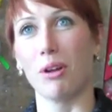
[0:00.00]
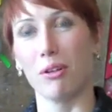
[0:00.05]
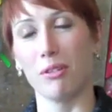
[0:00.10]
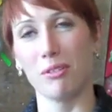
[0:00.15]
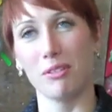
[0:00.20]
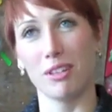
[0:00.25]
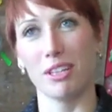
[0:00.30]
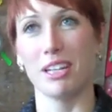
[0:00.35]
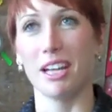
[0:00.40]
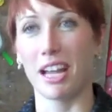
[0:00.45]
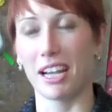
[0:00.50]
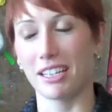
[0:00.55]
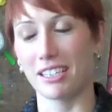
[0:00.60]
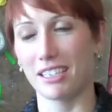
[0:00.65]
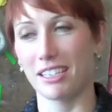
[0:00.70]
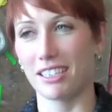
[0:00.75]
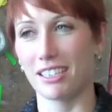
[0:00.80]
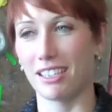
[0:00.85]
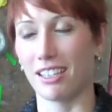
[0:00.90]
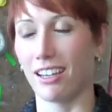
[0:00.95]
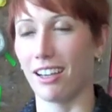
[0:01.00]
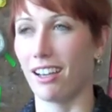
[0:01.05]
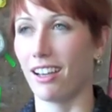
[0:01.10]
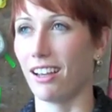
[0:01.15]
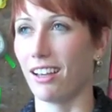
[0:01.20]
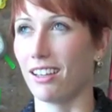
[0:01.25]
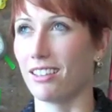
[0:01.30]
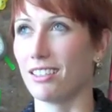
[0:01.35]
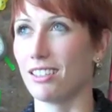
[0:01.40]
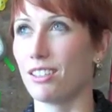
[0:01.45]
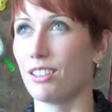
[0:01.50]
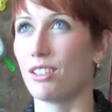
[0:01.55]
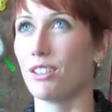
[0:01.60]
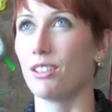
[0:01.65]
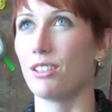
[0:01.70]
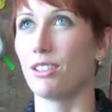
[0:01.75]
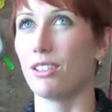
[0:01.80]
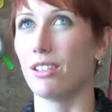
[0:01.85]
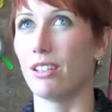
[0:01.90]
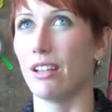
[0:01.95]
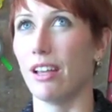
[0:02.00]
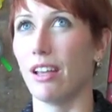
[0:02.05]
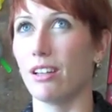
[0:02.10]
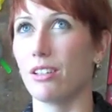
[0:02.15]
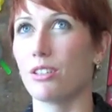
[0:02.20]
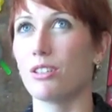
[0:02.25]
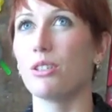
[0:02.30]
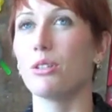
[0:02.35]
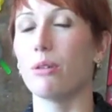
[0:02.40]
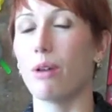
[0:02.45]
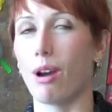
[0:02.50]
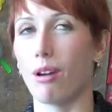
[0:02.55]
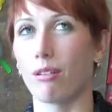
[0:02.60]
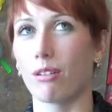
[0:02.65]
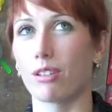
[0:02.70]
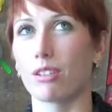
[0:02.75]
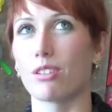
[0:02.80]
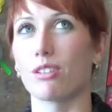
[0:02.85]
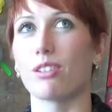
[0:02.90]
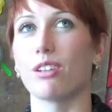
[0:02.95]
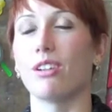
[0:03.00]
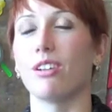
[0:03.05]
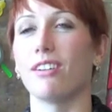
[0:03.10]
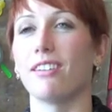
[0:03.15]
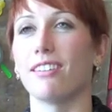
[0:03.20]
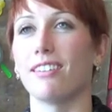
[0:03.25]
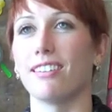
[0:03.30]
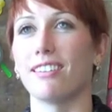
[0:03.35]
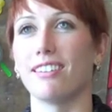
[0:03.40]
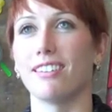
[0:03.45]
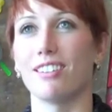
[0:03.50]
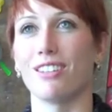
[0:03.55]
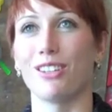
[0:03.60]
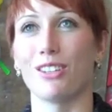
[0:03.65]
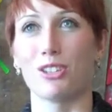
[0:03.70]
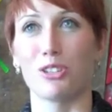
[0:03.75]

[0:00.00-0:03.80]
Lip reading: Rode the next 2 hours on the trainers.